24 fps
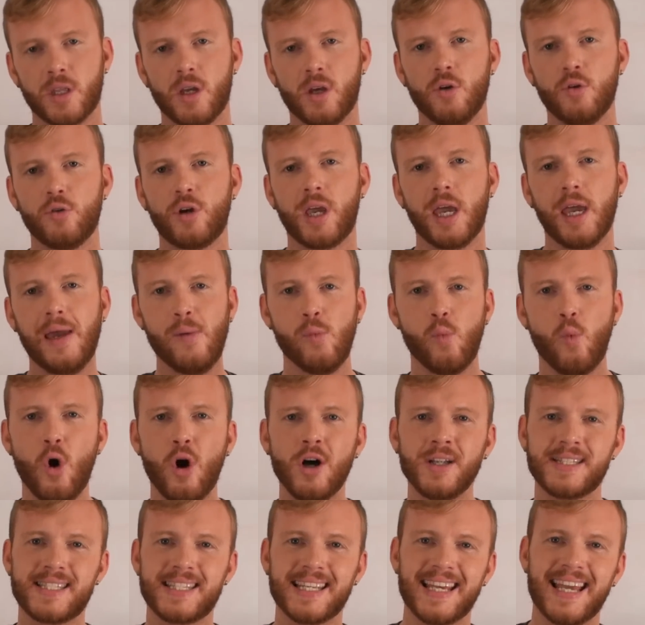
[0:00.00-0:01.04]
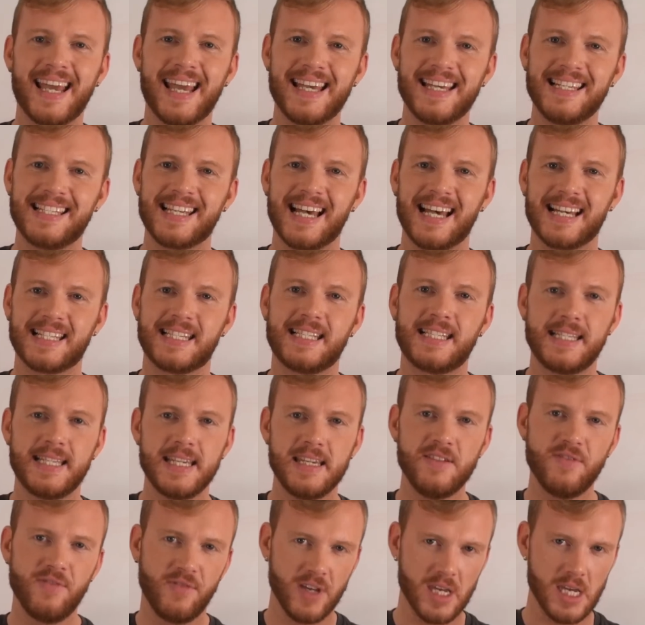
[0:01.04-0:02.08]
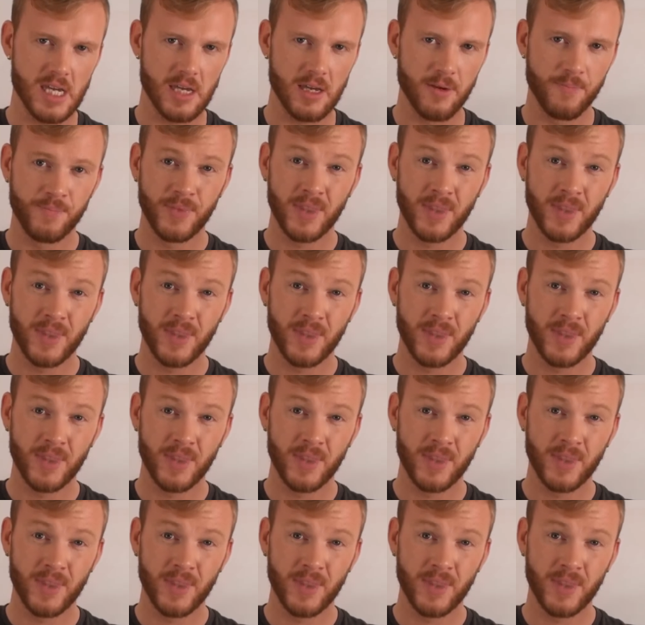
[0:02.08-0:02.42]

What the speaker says: Okay, what is a CV?